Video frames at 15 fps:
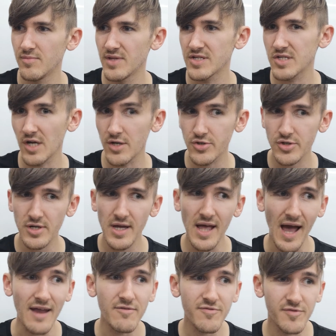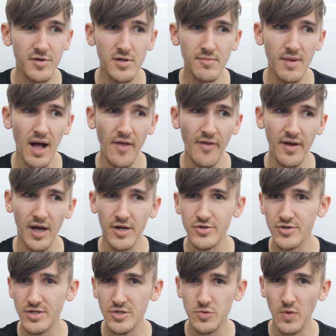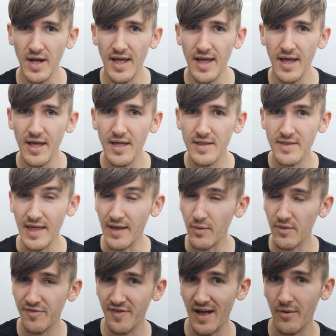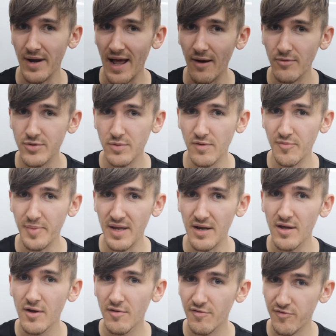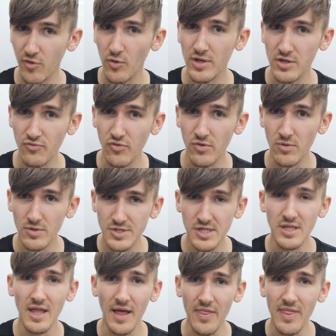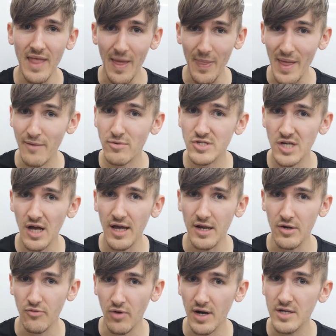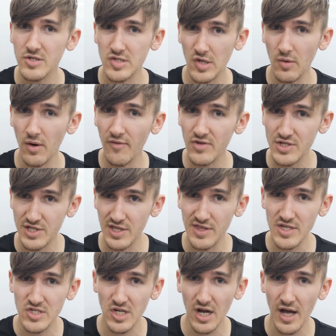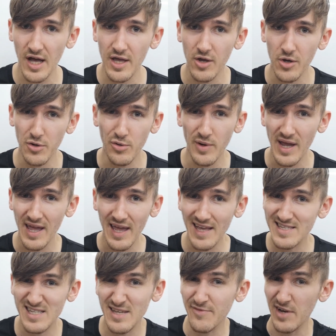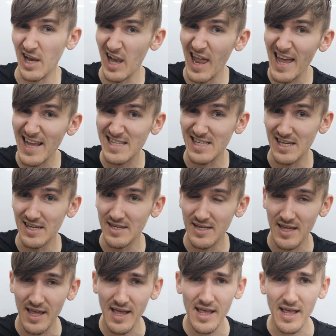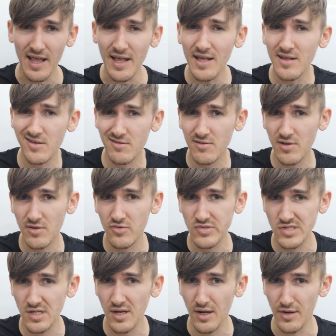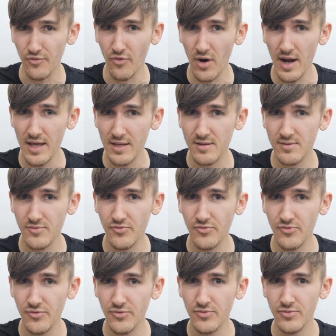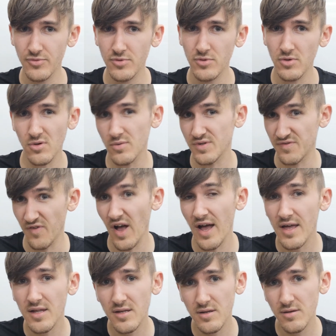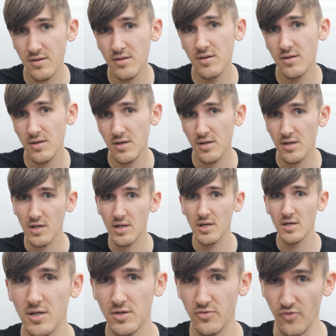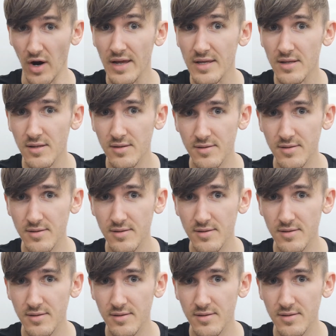this country and from other countries where they were found out to have been flaunting the rules and they resigned, right? So obviously this guy who isn't even elected, he resigned, right? Or was fired, right?